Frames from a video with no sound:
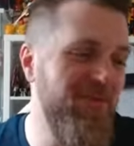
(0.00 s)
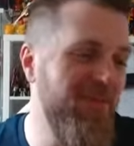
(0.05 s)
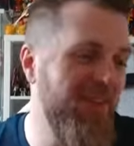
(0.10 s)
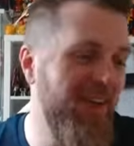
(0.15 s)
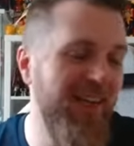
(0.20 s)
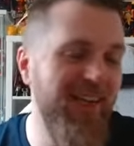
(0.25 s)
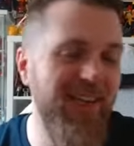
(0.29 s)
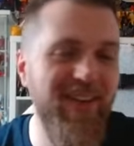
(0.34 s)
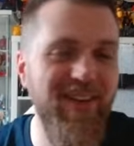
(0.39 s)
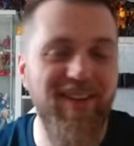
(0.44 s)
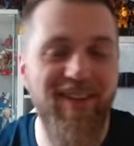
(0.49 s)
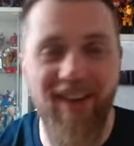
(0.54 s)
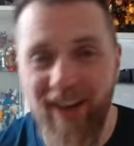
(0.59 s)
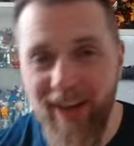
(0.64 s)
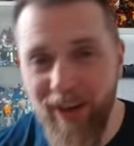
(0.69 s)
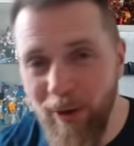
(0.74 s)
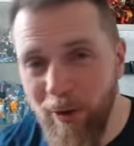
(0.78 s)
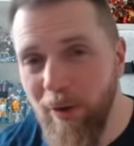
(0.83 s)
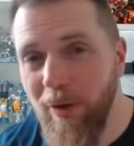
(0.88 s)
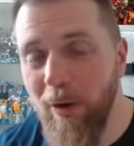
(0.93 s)
Like, I
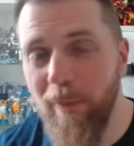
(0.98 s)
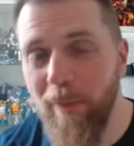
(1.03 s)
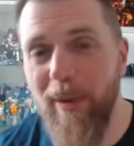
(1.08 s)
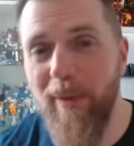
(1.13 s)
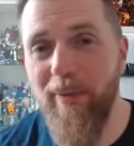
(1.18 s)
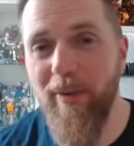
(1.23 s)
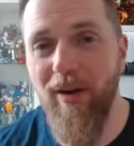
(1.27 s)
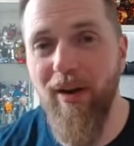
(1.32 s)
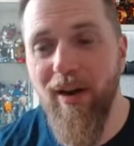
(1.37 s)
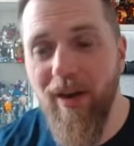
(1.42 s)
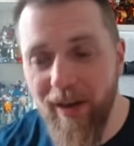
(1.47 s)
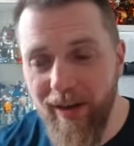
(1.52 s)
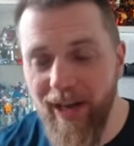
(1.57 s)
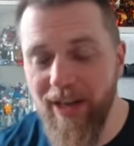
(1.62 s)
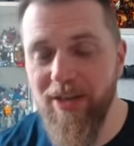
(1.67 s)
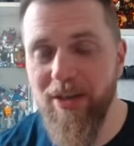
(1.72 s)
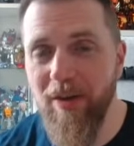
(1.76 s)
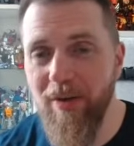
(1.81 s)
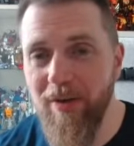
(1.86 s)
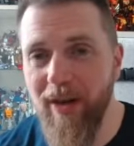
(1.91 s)
know a lot of people are, and
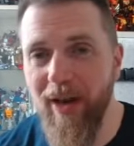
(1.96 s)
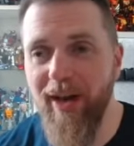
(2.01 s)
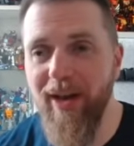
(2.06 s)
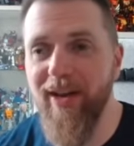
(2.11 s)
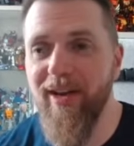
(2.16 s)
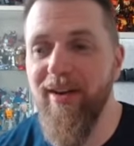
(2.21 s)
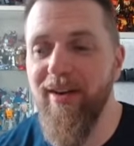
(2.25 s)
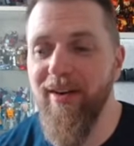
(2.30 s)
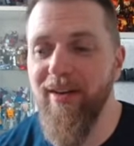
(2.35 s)
that's okay.